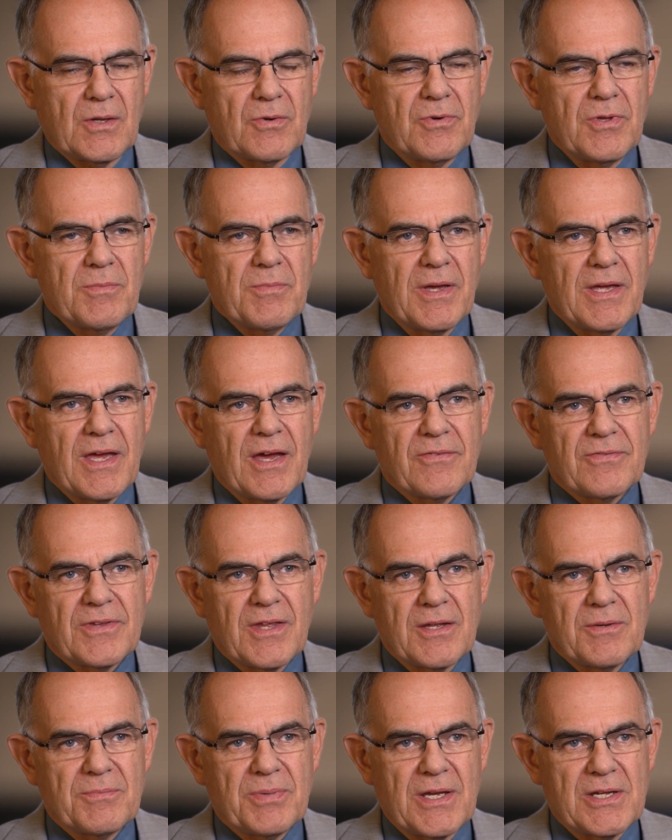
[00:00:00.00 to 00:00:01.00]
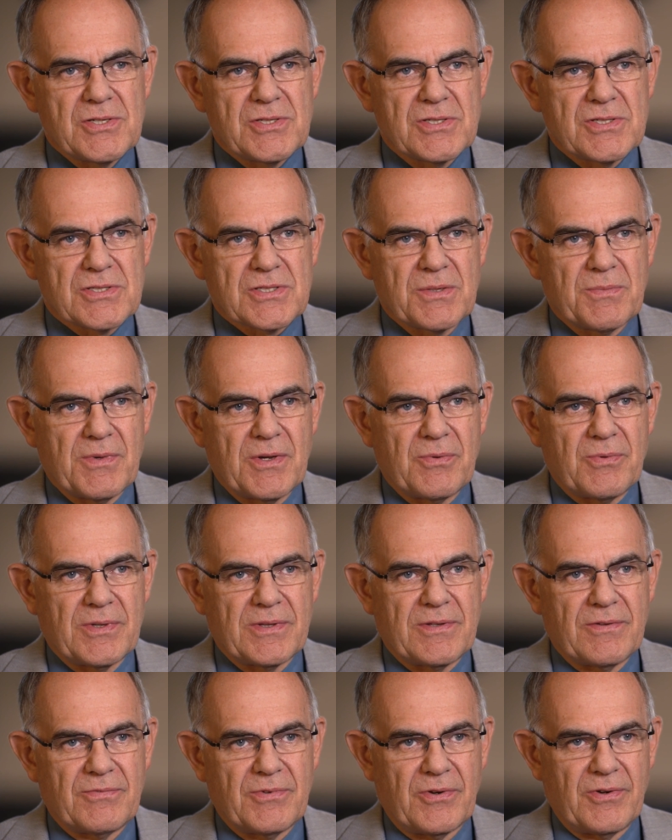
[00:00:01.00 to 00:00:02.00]
We may have 10 patients come in
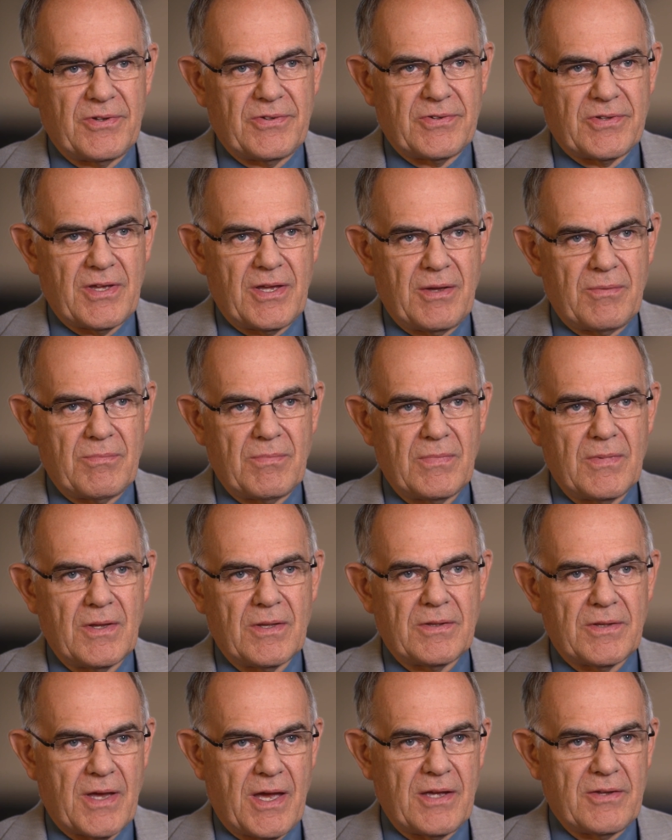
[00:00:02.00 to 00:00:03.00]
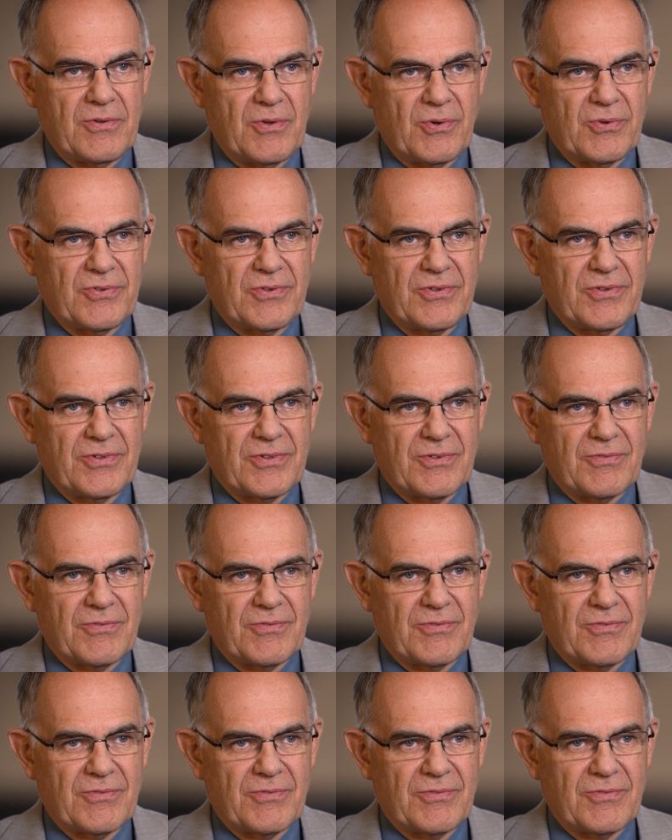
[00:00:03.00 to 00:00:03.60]
with the very same diagnosis,